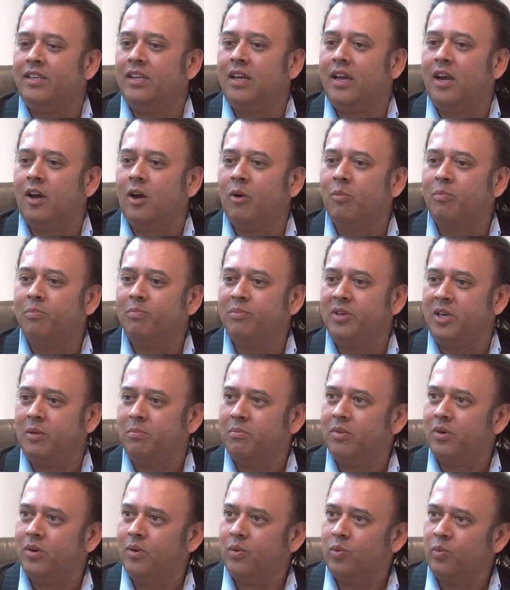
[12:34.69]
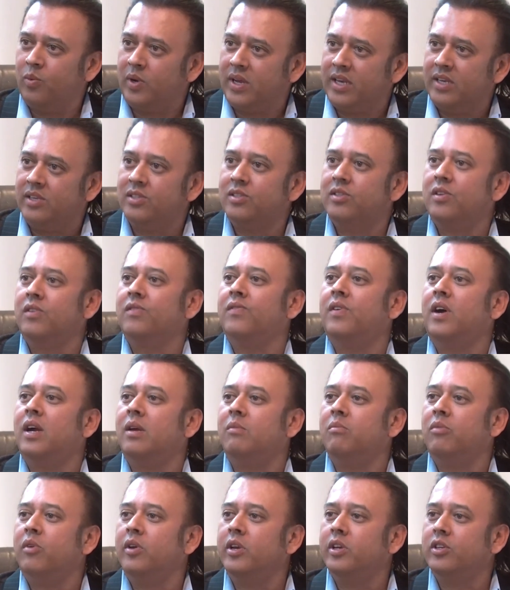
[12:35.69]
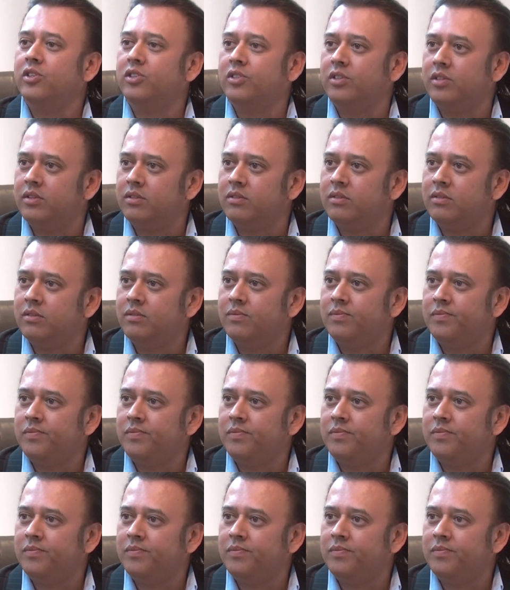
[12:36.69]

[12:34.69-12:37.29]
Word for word: help people raise their vibration